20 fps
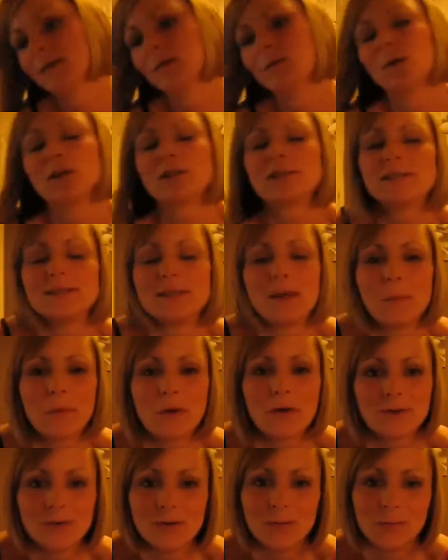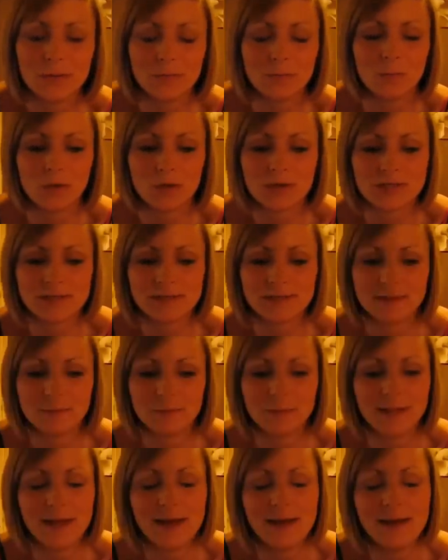Watching them grow up and watching them
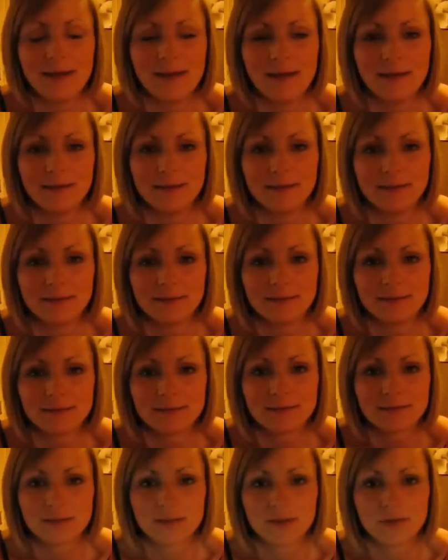learn and